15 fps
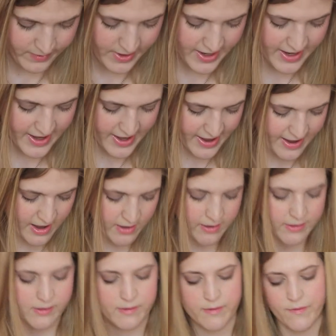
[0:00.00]
I
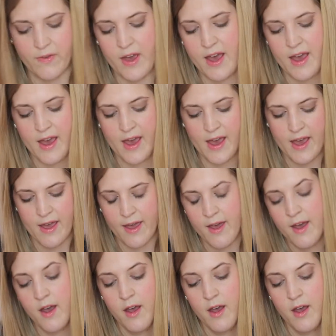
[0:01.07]
have a